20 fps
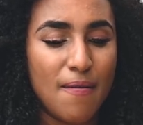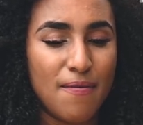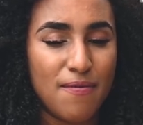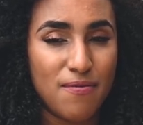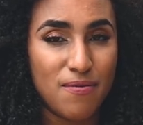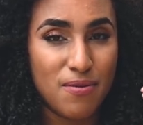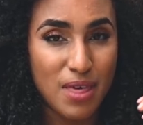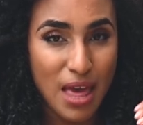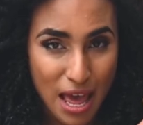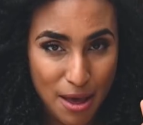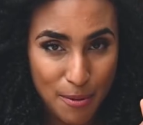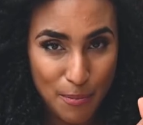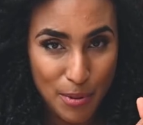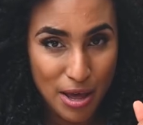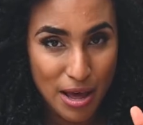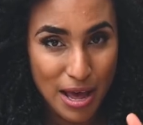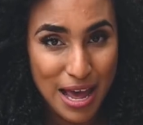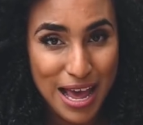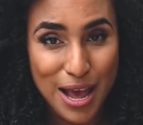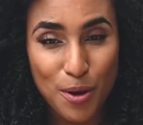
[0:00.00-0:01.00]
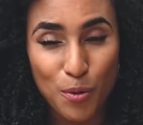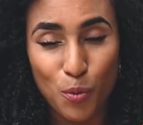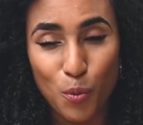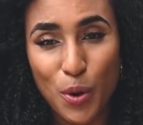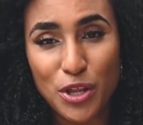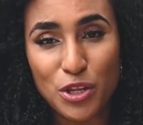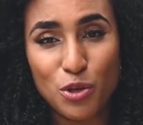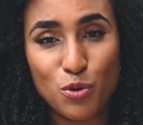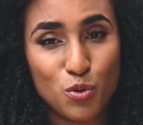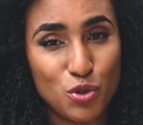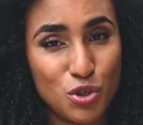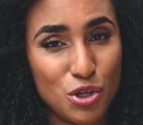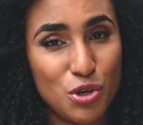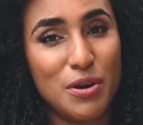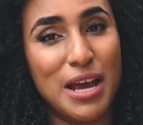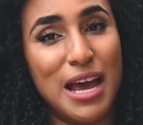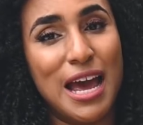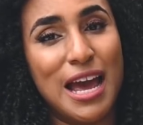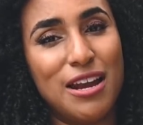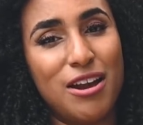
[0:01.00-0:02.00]
Thereby, when you
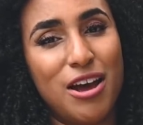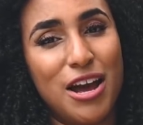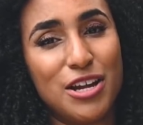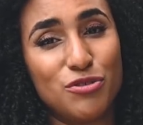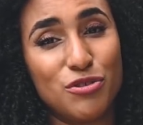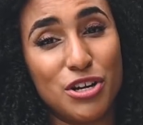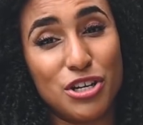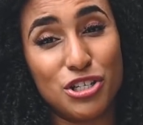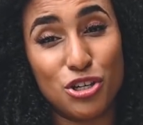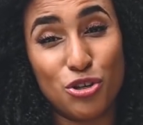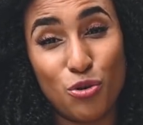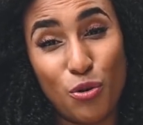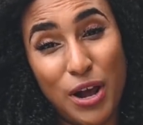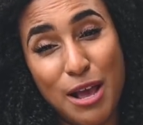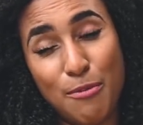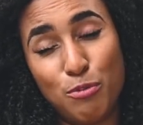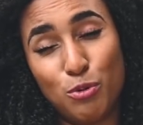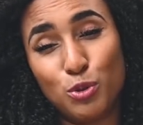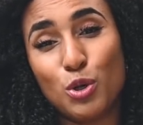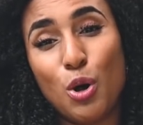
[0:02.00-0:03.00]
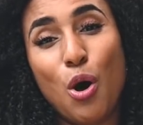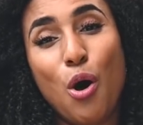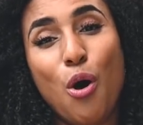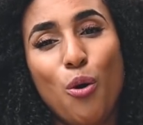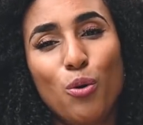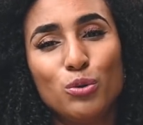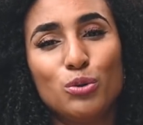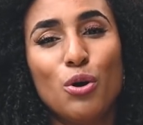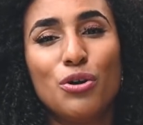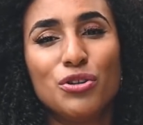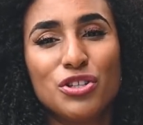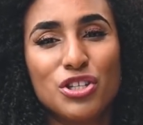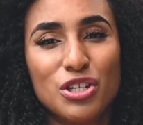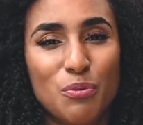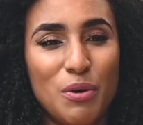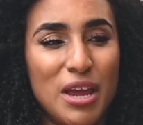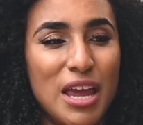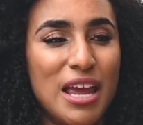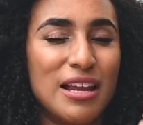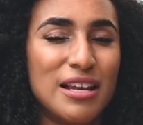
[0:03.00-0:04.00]
do add hydration, you're able to hold
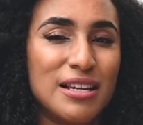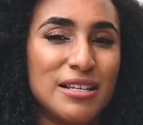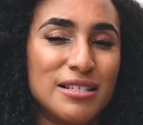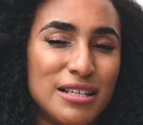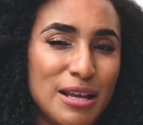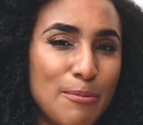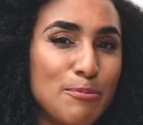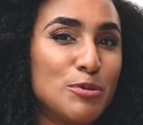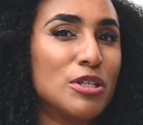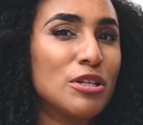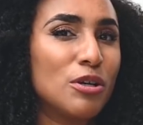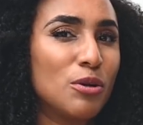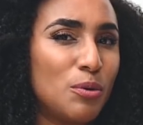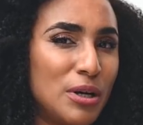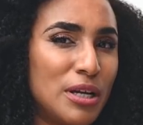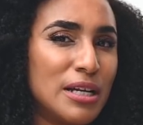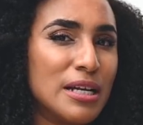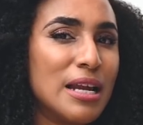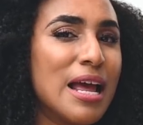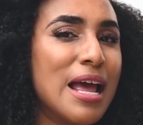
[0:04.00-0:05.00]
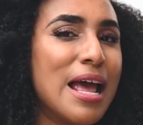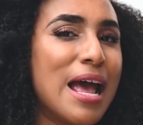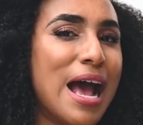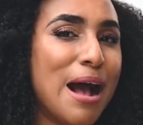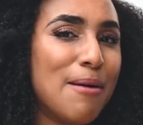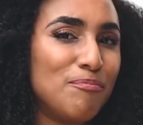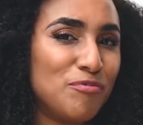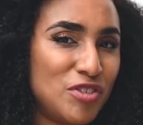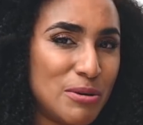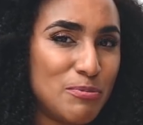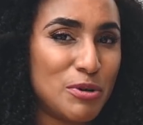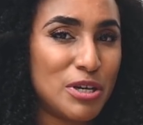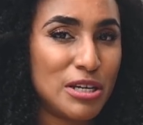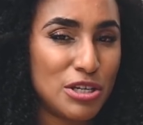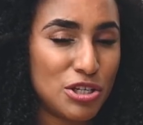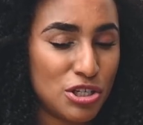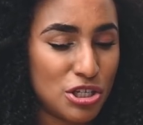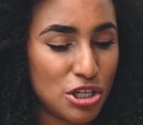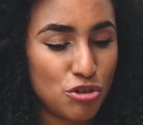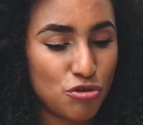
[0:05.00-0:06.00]
onto it in subsequent deep
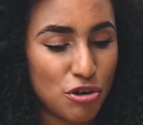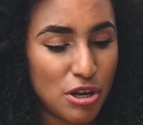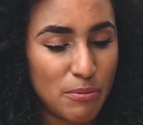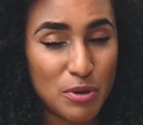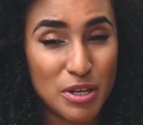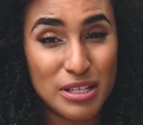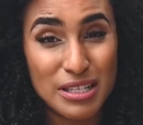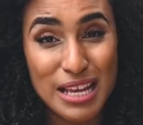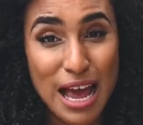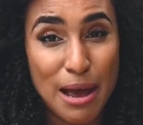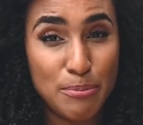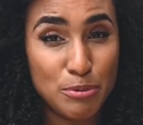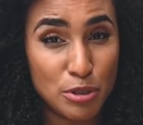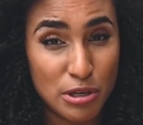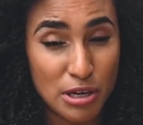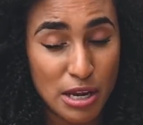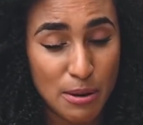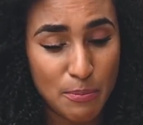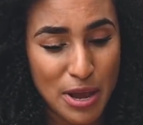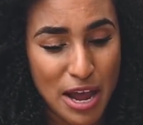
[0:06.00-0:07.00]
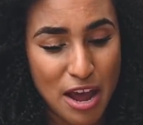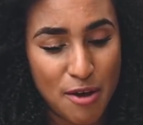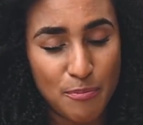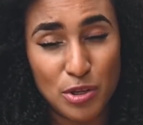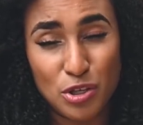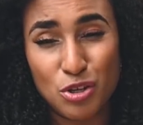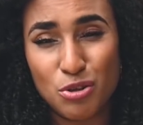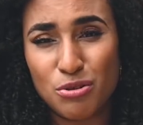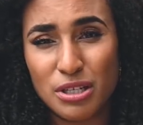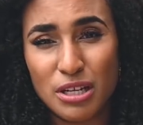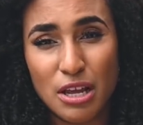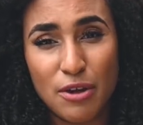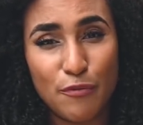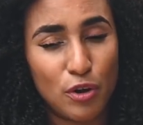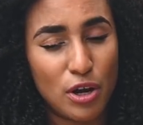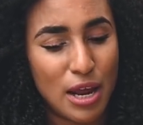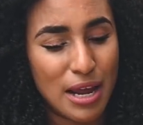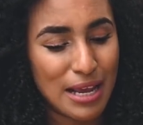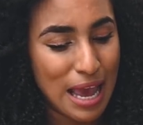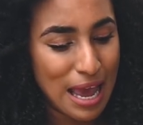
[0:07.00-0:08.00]
conditioning treatments. Absolutely bare. I've been using it
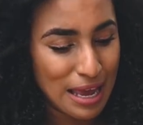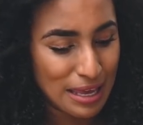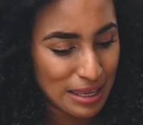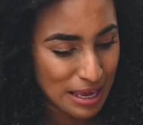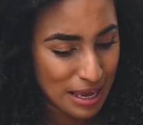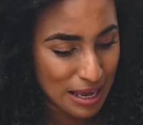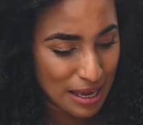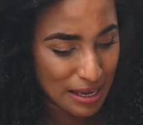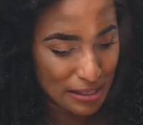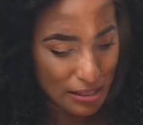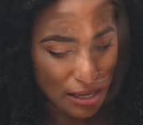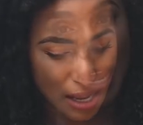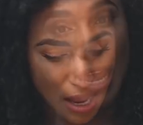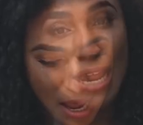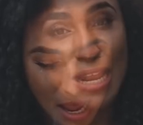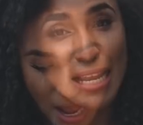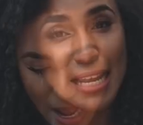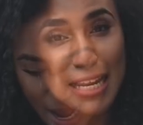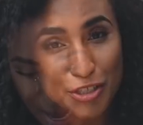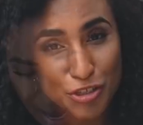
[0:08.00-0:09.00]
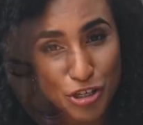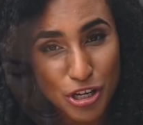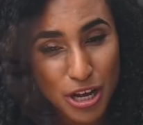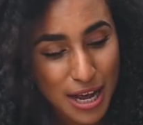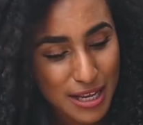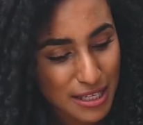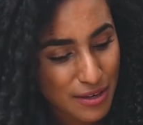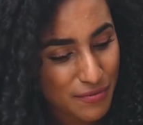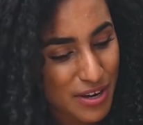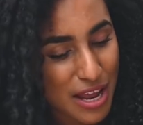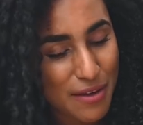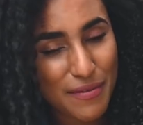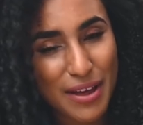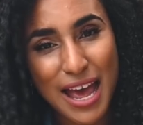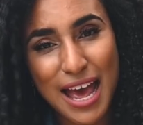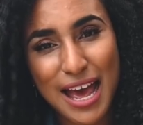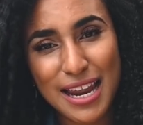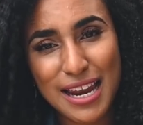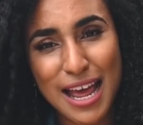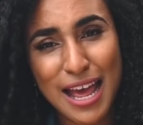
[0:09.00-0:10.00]
for like 8 years. Literally, guys, I've never
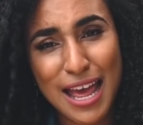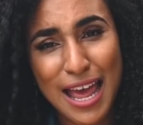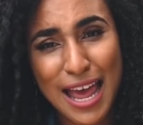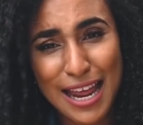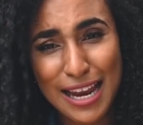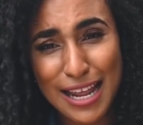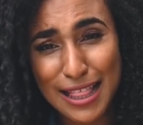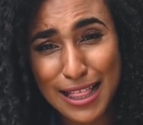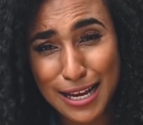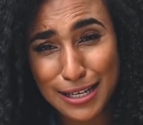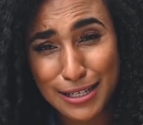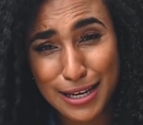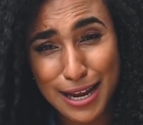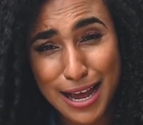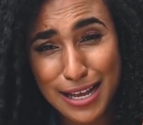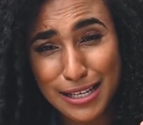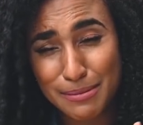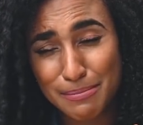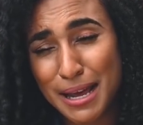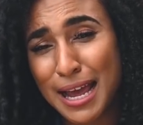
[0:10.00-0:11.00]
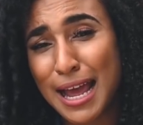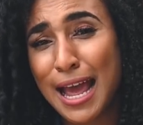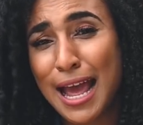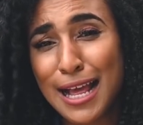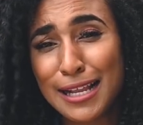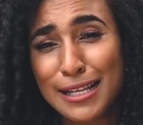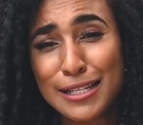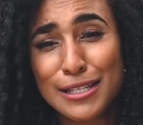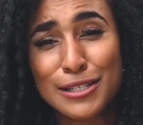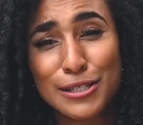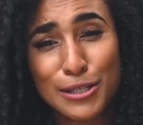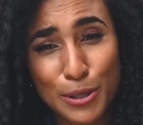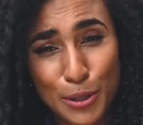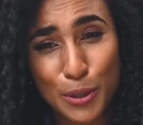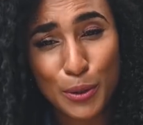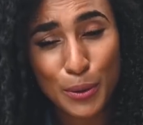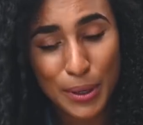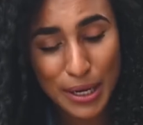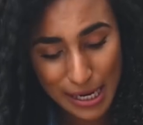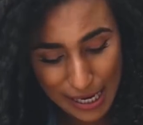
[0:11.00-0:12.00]
had a henna that dyes my hands so
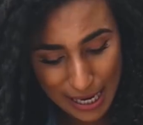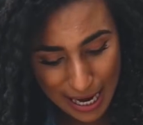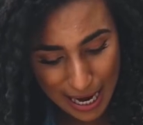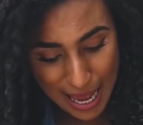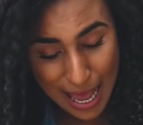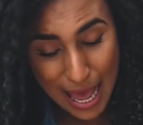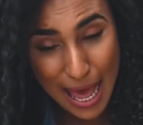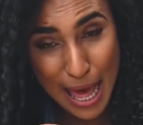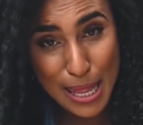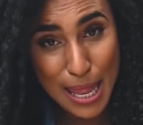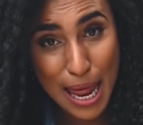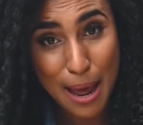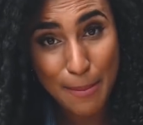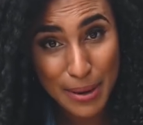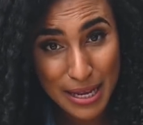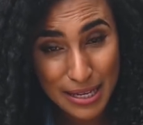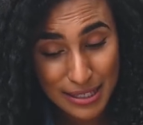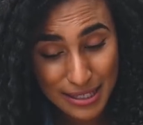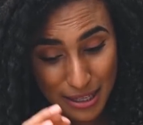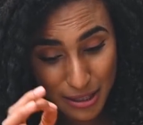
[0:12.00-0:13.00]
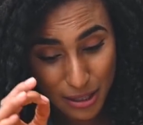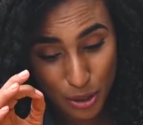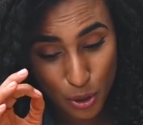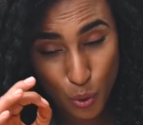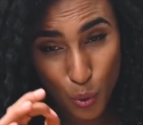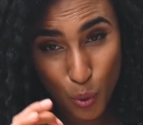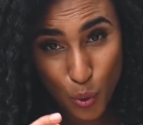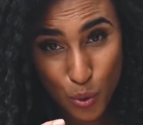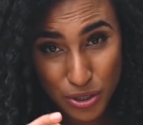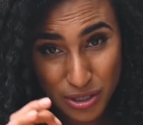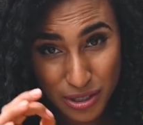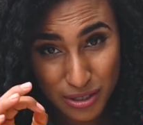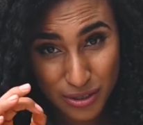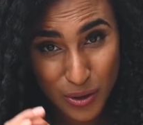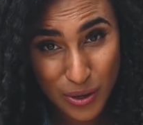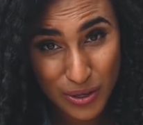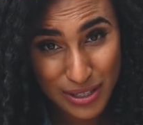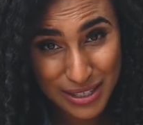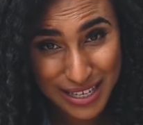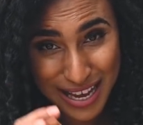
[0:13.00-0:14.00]
quickly. That means that the Lawson
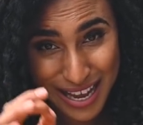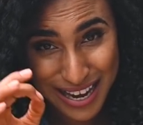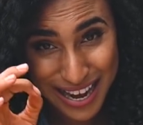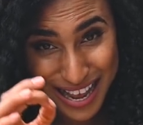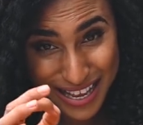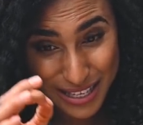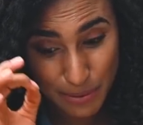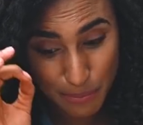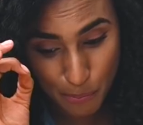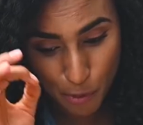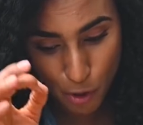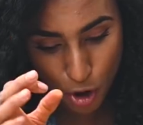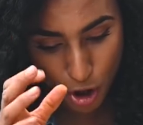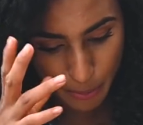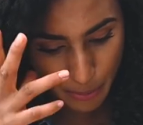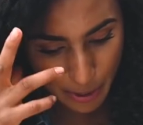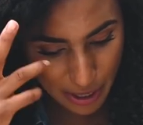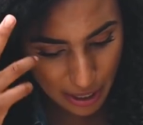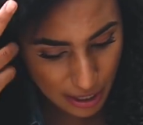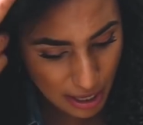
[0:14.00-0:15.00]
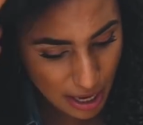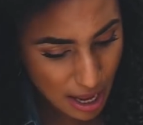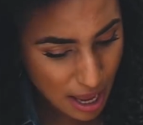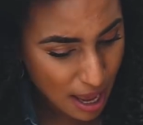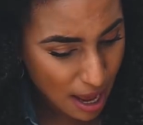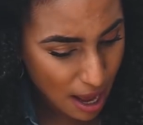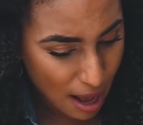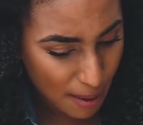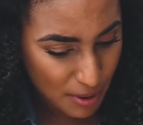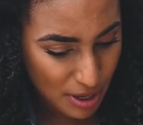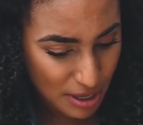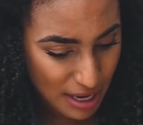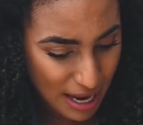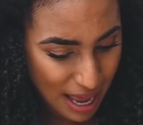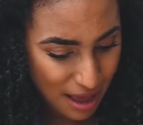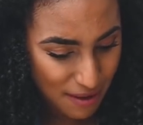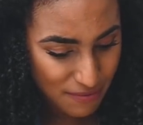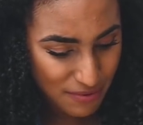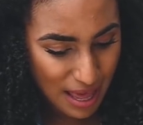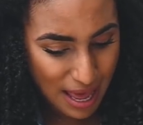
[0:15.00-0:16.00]
content is popping. I'm gonna
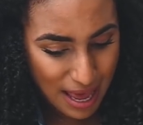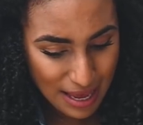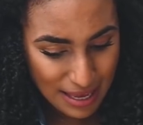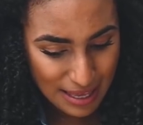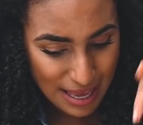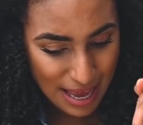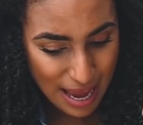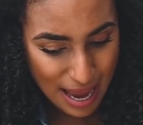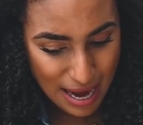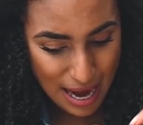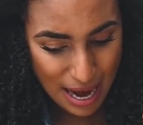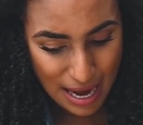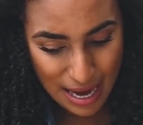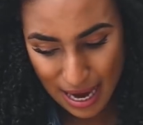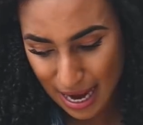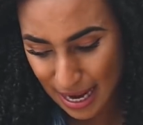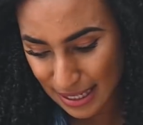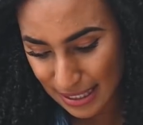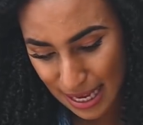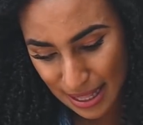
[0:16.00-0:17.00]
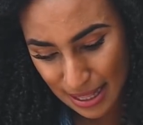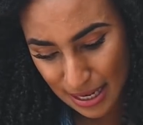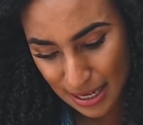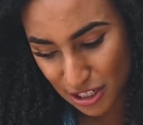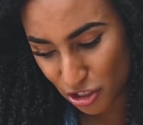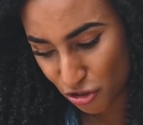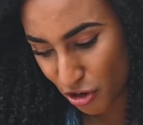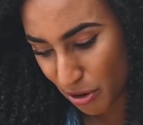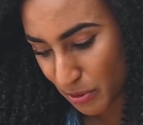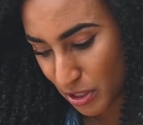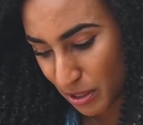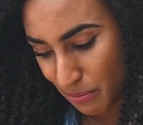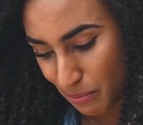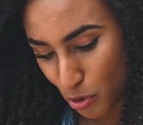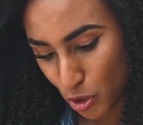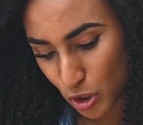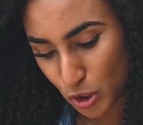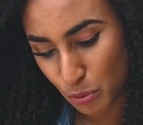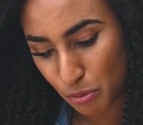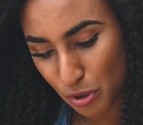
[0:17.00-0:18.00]
have that again linked in the description
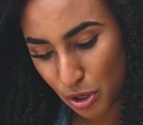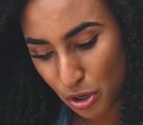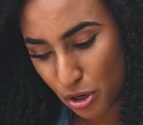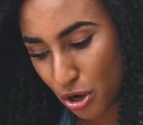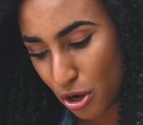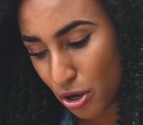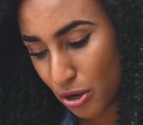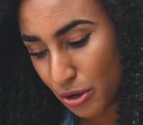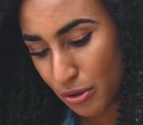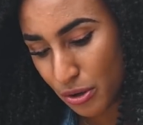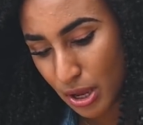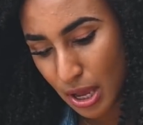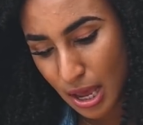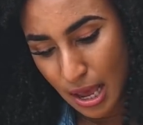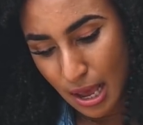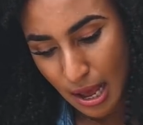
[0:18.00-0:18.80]
box below.